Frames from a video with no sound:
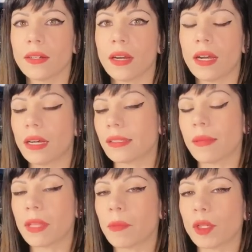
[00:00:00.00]
Uh,
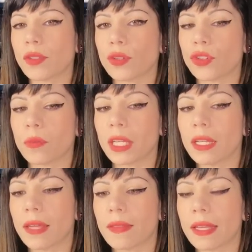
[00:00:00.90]
something about social
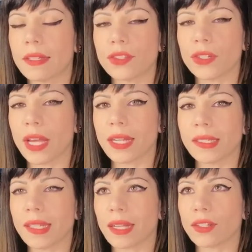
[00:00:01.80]
media and the internet
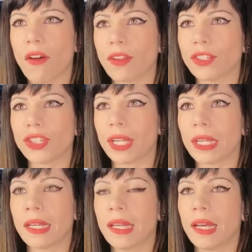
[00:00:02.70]
and
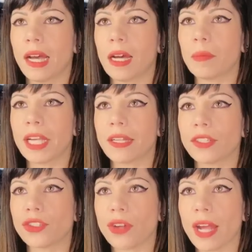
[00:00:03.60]
technology uh, being a
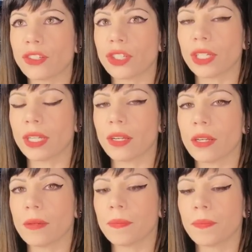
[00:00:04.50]
distraction
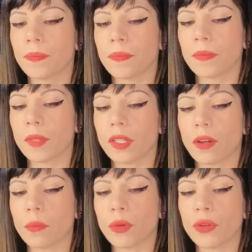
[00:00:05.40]
here. You
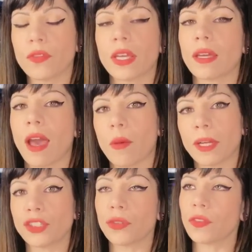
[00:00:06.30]
know, proving how
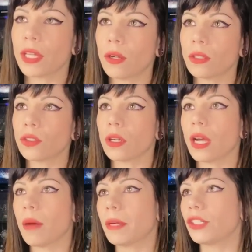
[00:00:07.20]
much you've healed or
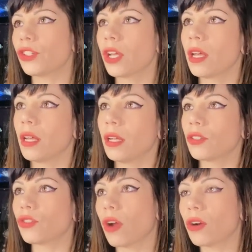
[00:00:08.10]
how much
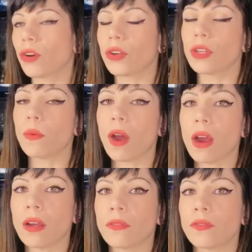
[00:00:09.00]
stronger you
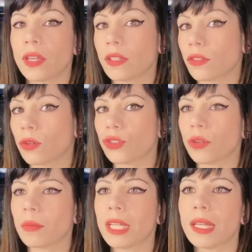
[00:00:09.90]
are via
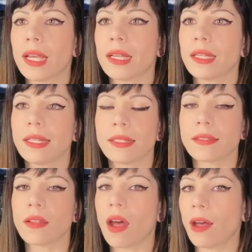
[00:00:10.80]
social media
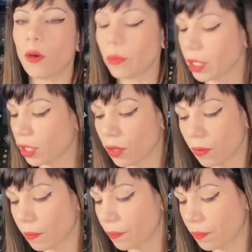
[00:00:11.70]
is not helping
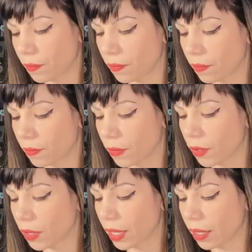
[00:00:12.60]
you.
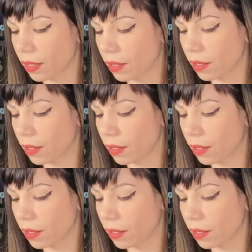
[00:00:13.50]
Okay?